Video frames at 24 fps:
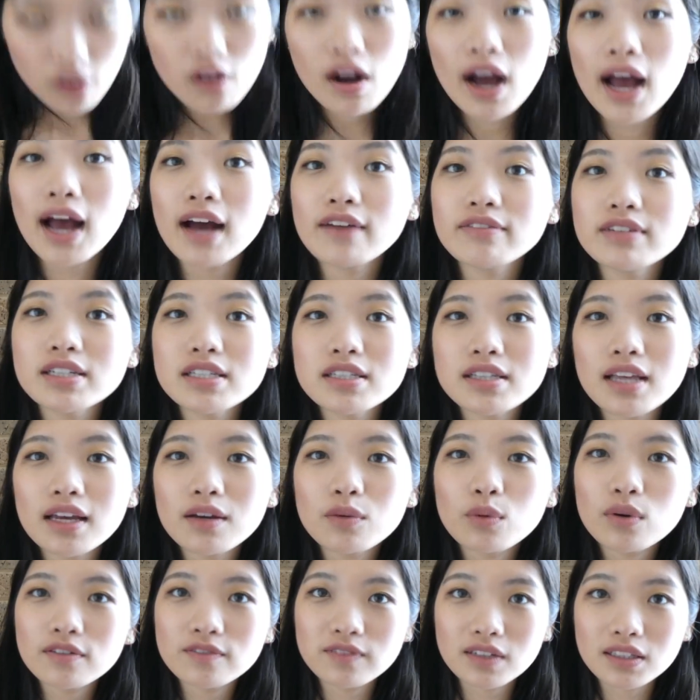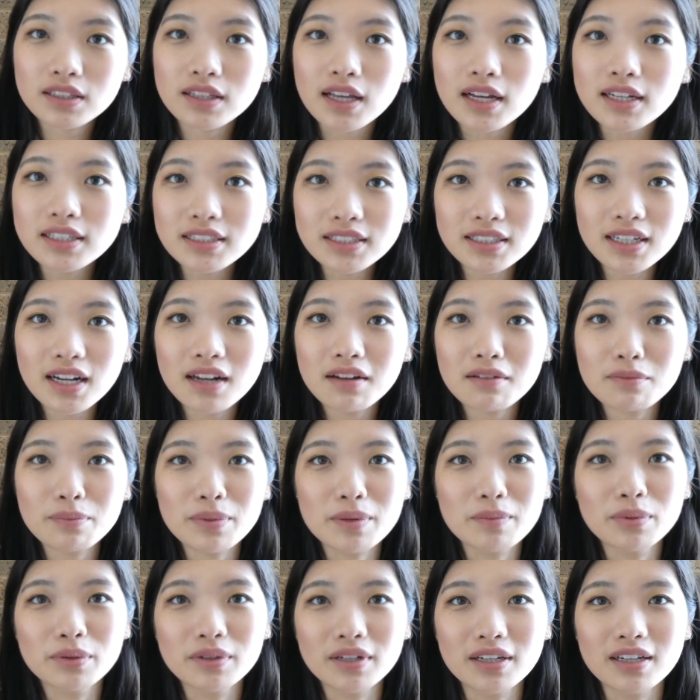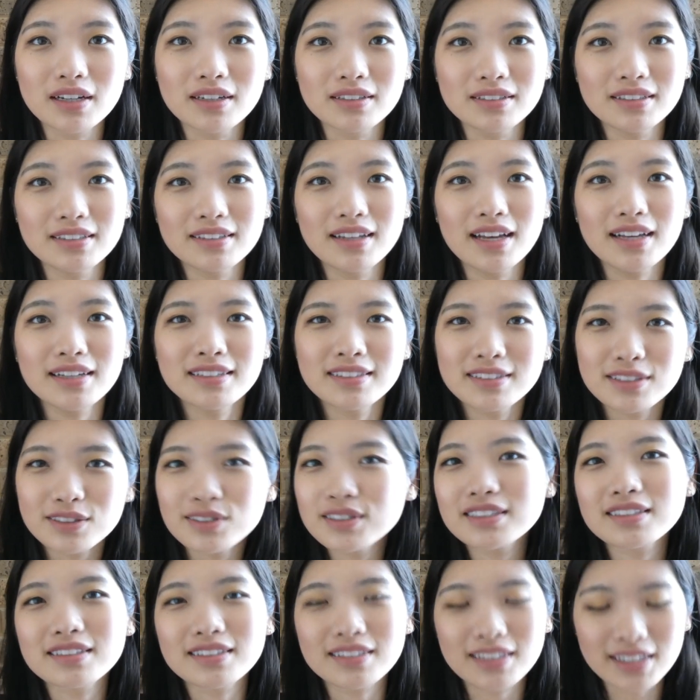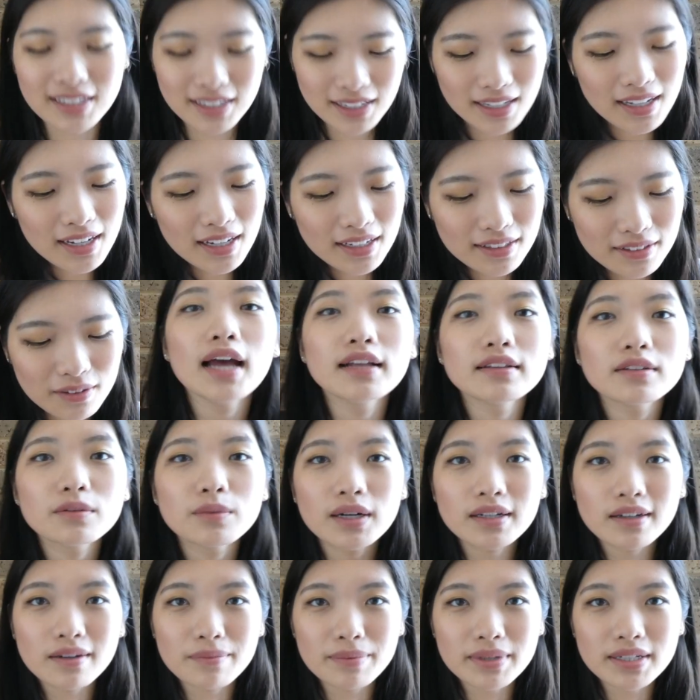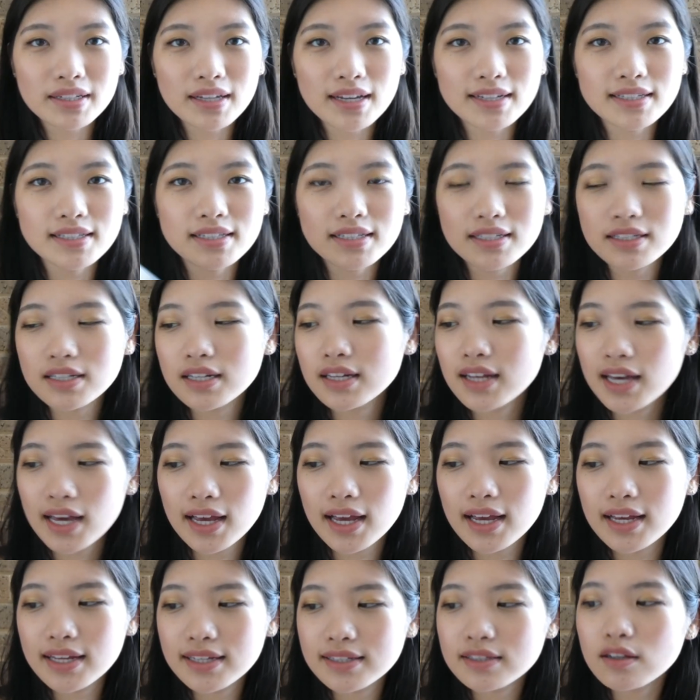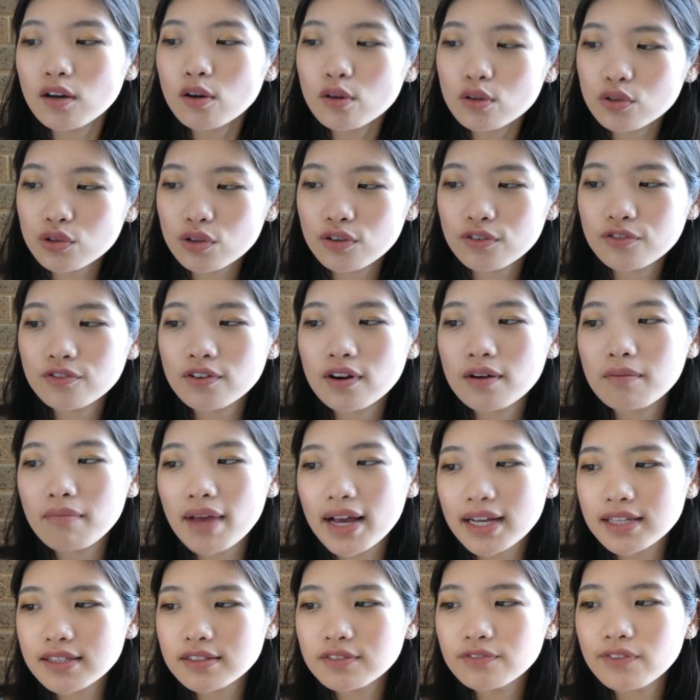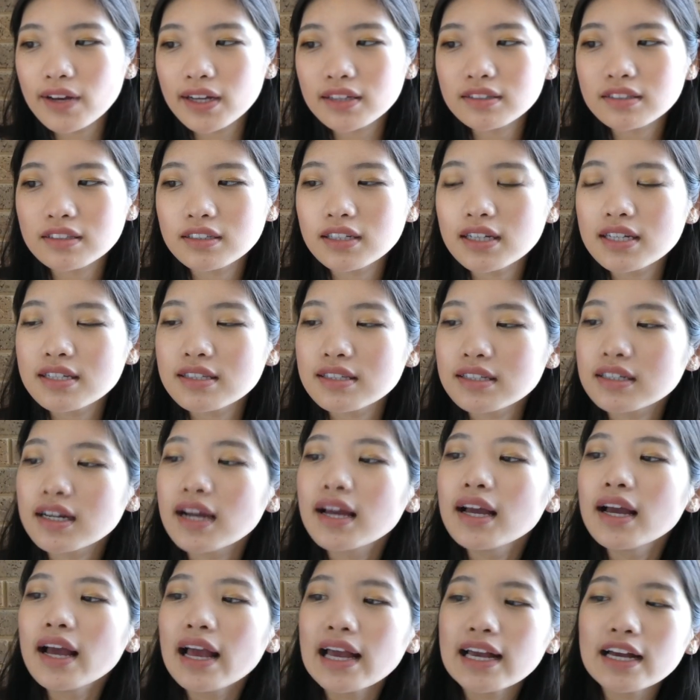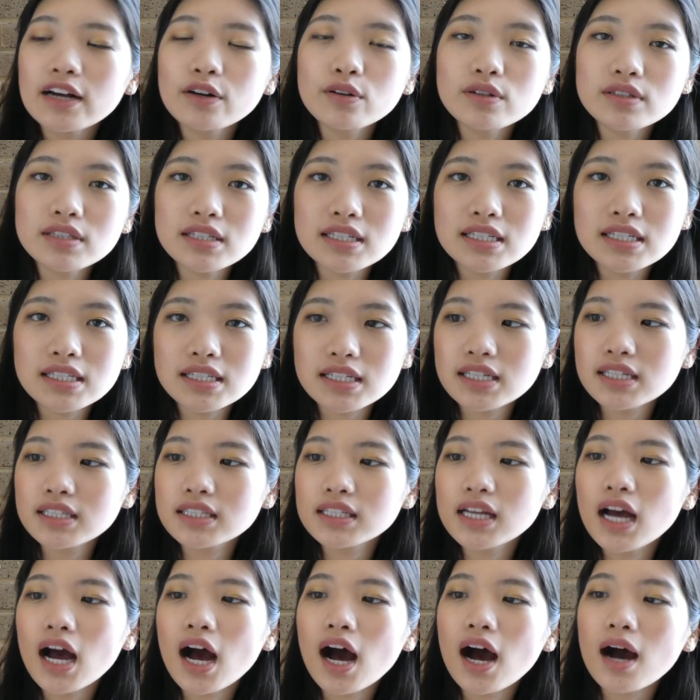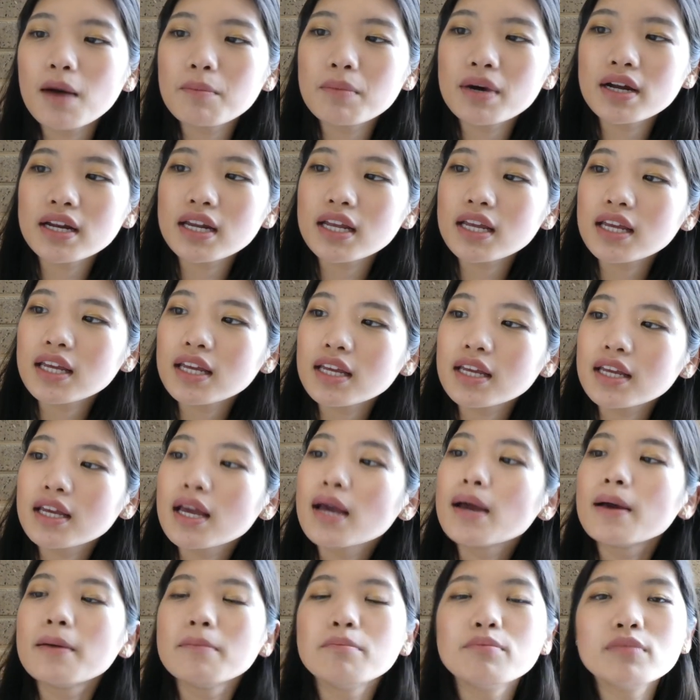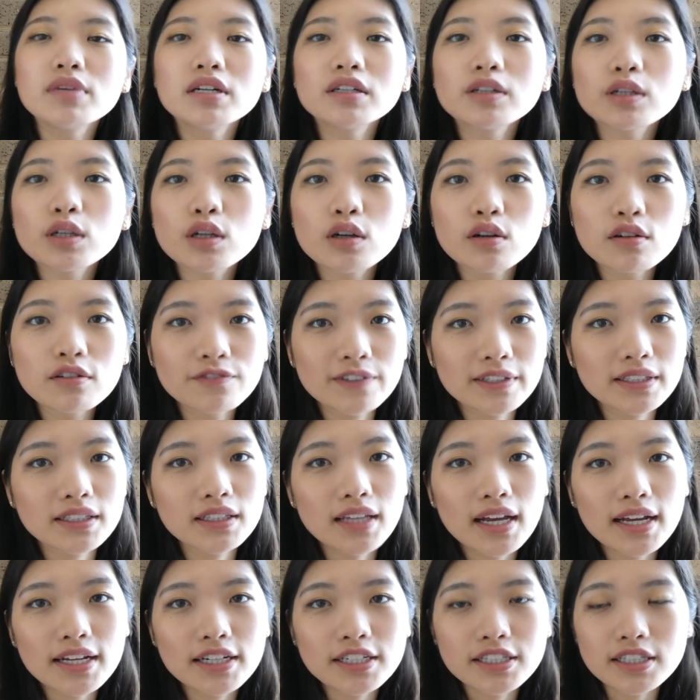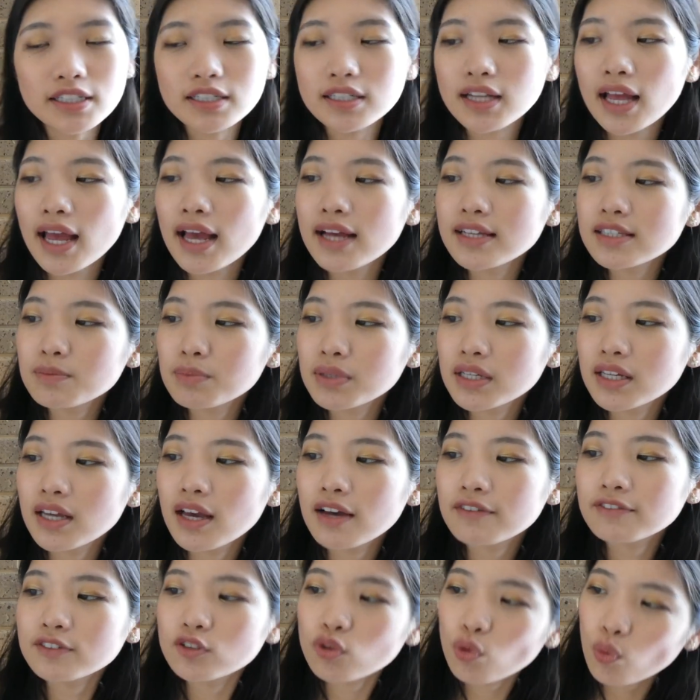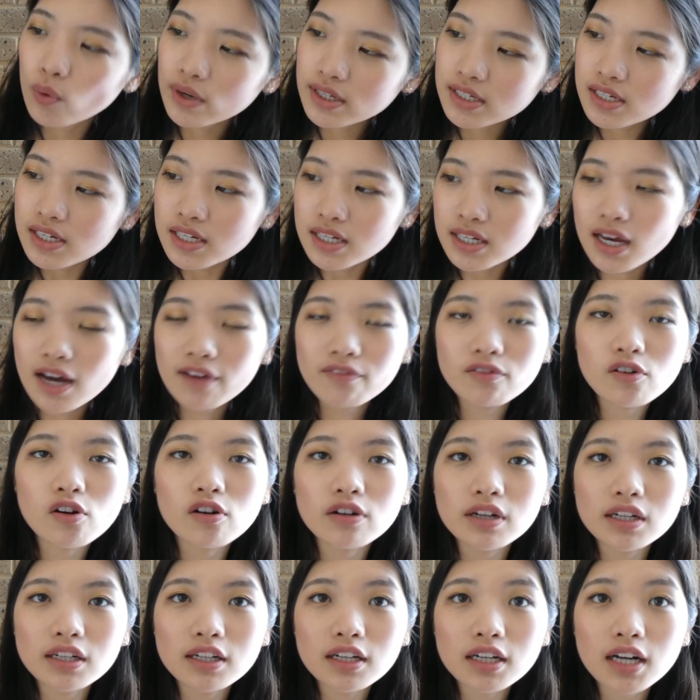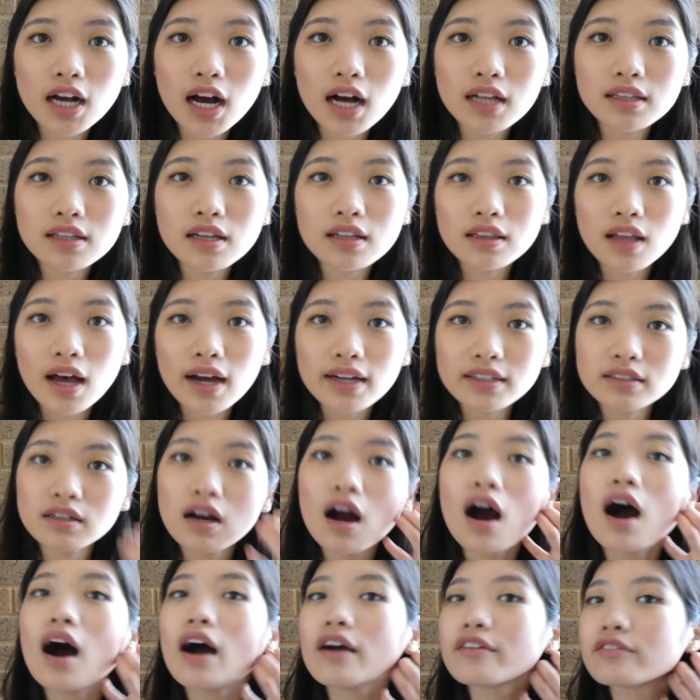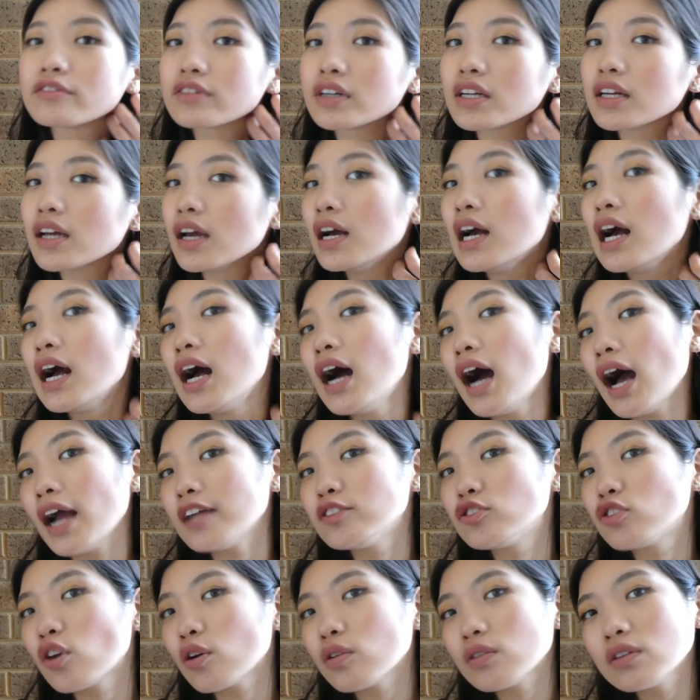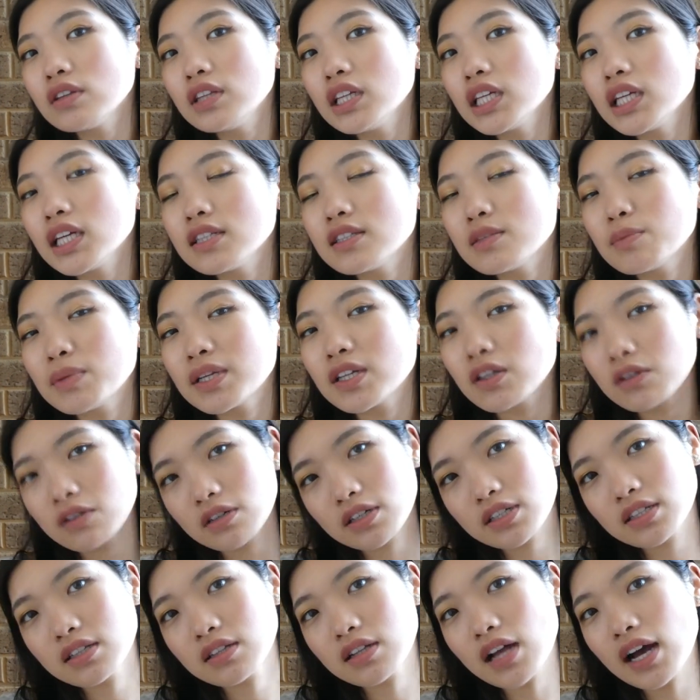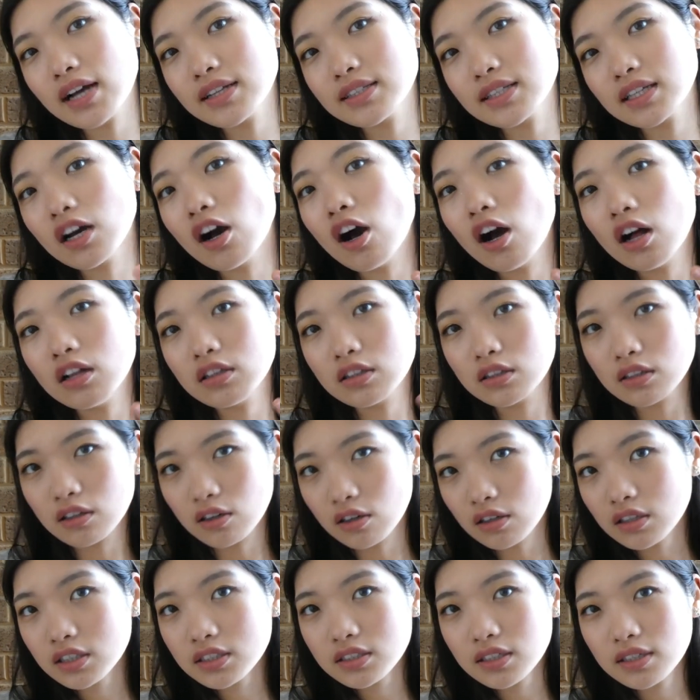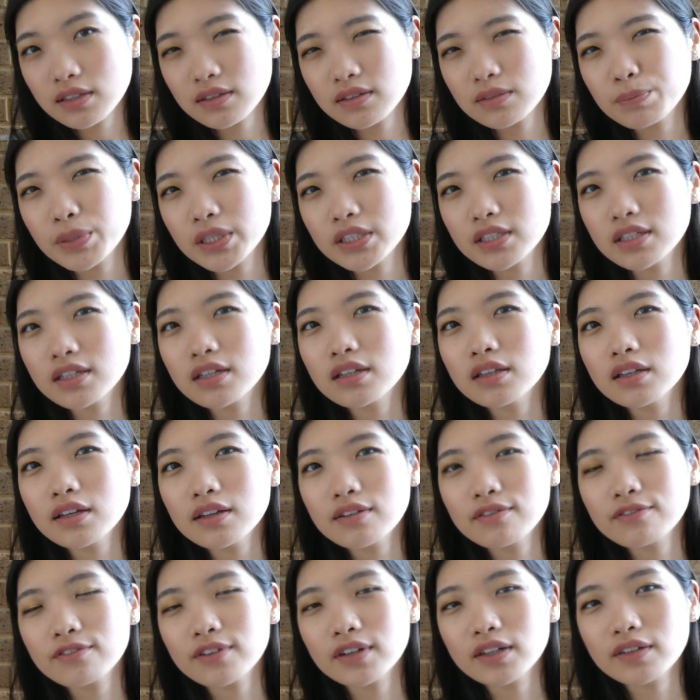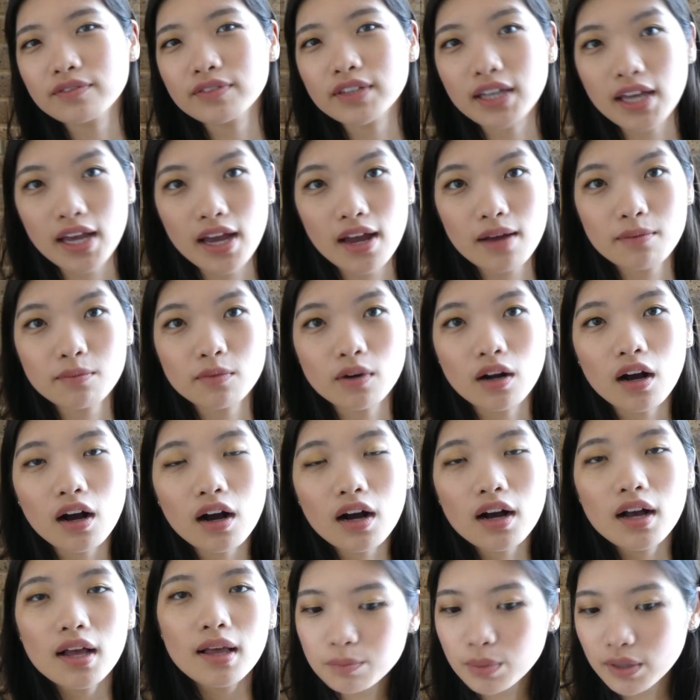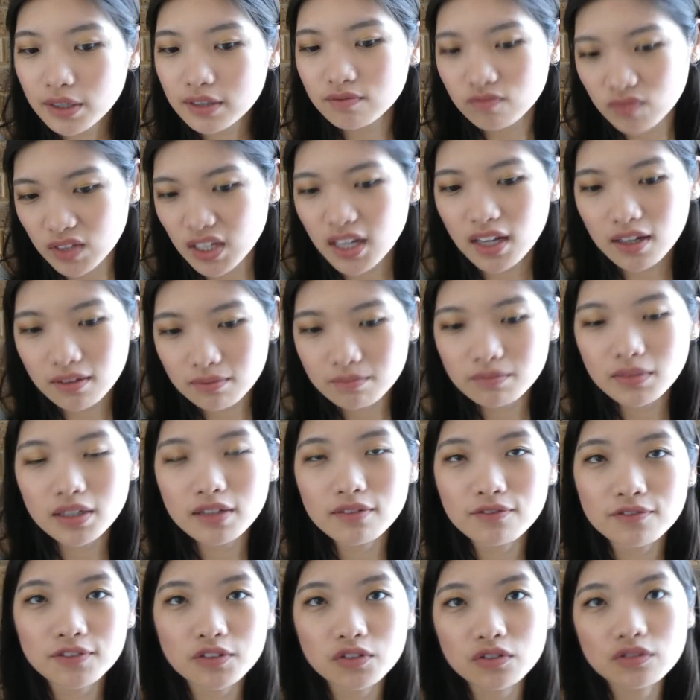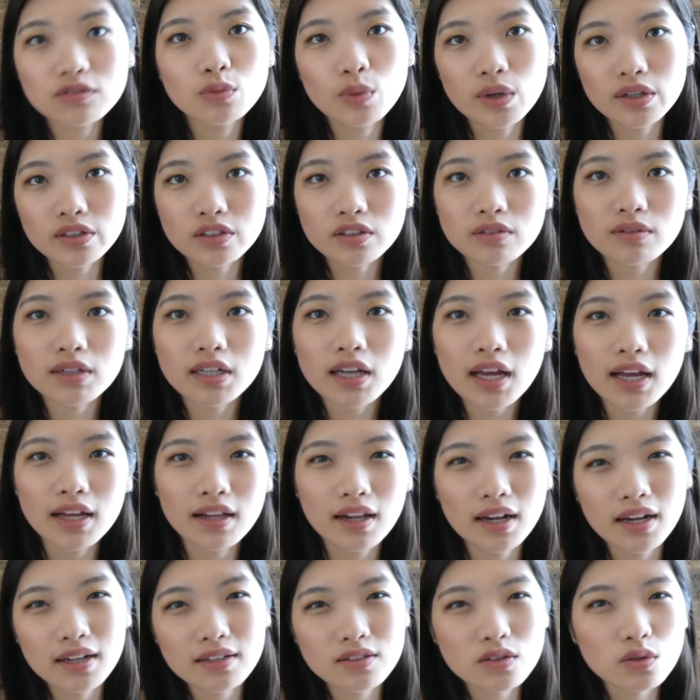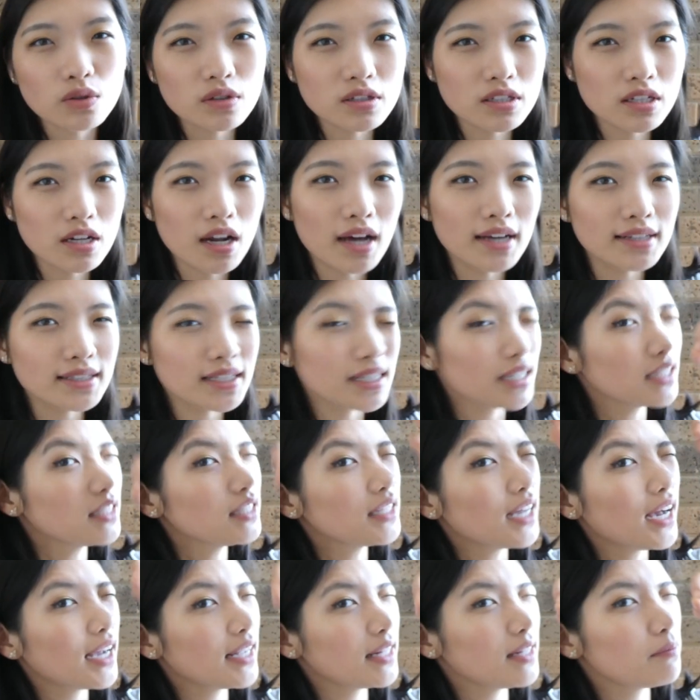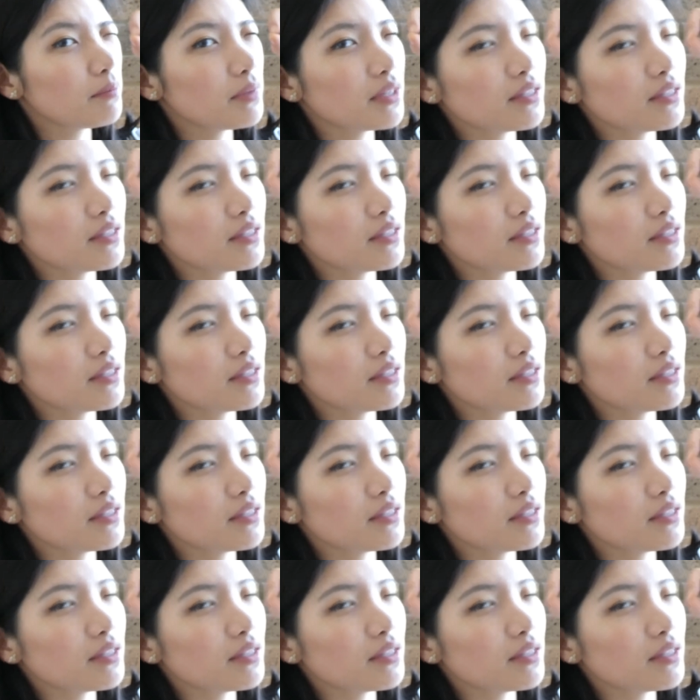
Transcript: Oh, I haven't said what foundation I've been putting on today, seriously. And the one I've been testing today is also from Max Factor. Is their Healthy Skin Harmony Miracle Foundation SPF 20. I've got in the color Light Ivory. I don't think it's been oxidizing a lot, particularly in front of the camera, but yeah, if you're wondering, it is oxidizing a tiny